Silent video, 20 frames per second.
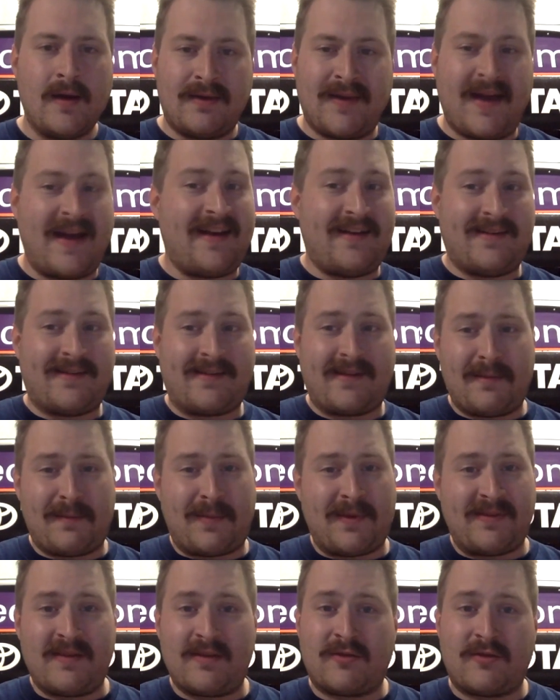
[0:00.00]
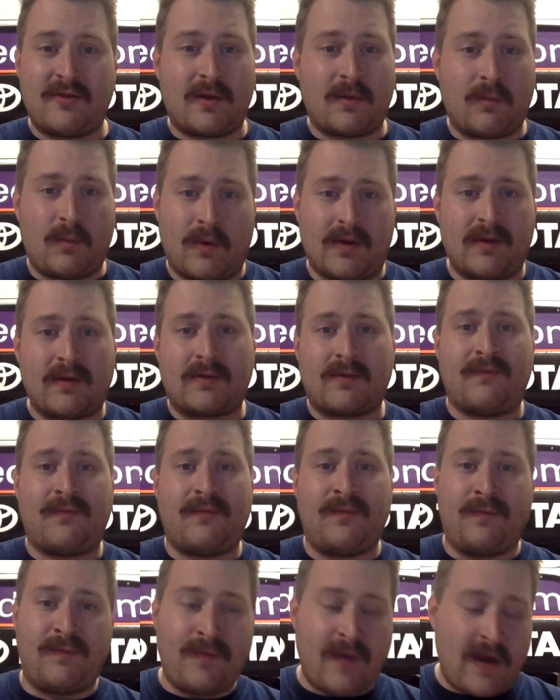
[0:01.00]
That inside positioning was
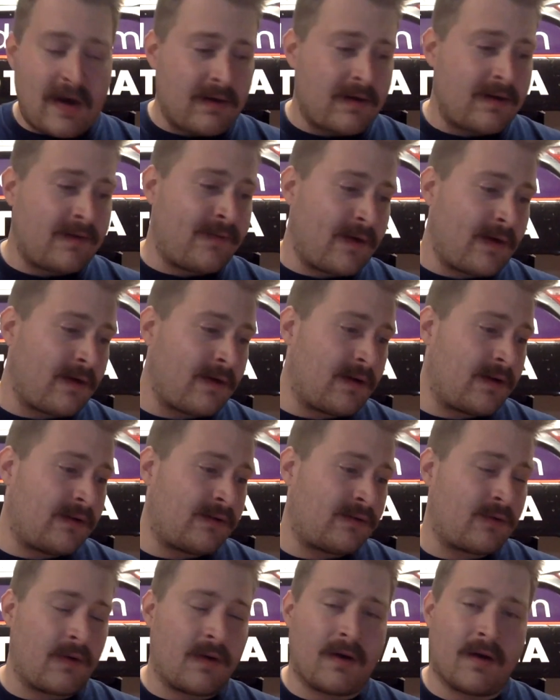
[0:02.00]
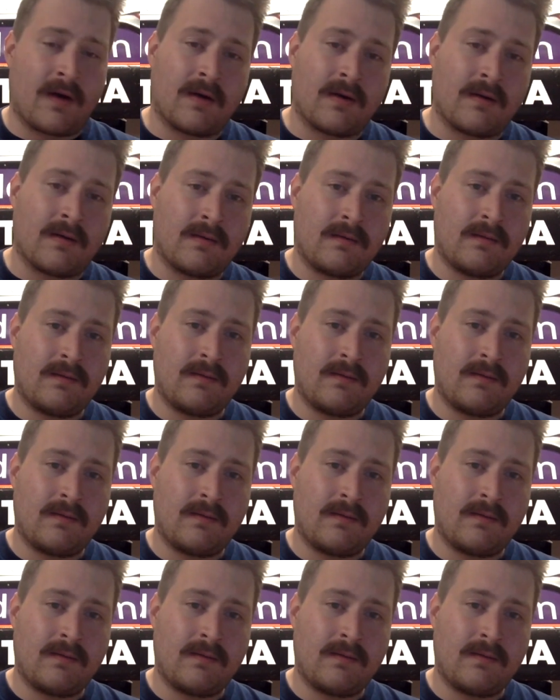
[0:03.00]
very, very strong,